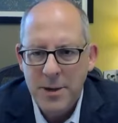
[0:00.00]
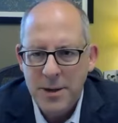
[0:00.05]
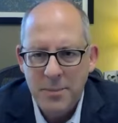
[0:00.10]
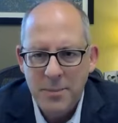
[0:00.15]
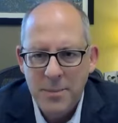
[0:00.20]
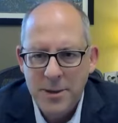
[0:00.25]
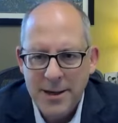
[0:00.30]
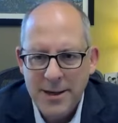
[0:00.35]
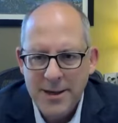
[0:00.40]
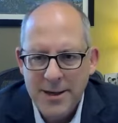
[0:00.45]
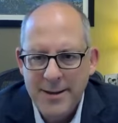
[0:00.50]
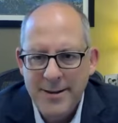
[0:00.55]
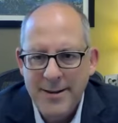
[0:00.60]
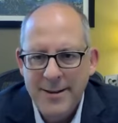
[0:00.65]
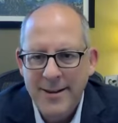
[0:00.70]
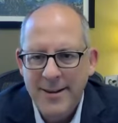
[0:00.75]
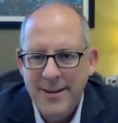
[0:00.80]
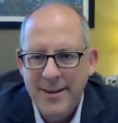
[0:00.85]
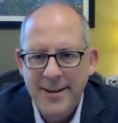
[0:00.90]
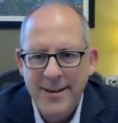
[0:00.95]
to be,
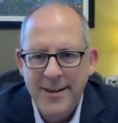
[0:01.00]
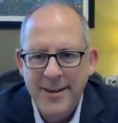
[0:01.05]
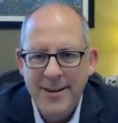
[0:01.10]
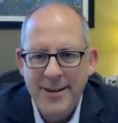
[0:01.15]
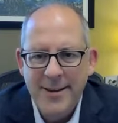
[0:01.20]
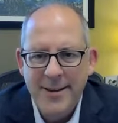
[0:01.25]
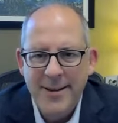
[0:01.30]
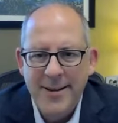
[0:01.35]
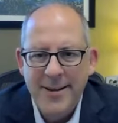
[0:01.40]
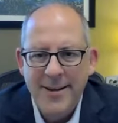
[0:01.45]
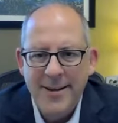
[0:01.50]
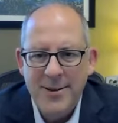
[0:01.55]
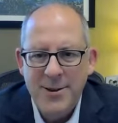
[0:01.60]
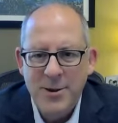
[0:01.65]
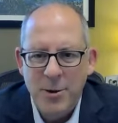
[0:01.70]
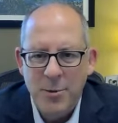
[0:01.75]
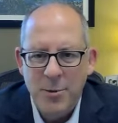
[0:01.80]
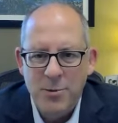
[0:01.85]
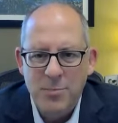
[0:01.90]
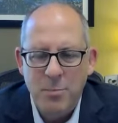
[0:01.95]

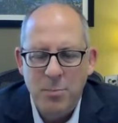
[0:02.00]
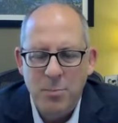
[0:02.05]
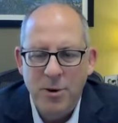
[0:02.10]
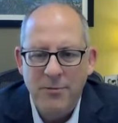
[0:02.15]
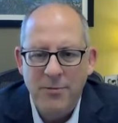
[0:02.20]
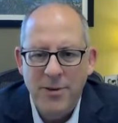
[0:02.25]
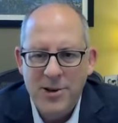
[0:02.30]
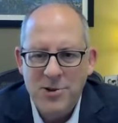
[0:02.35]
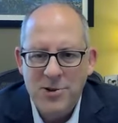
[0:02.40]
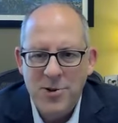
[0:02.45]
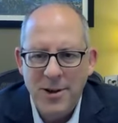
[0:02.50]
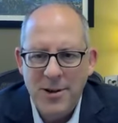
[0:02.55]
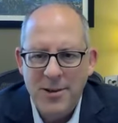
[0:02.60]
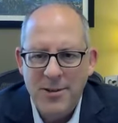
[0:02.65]
professionally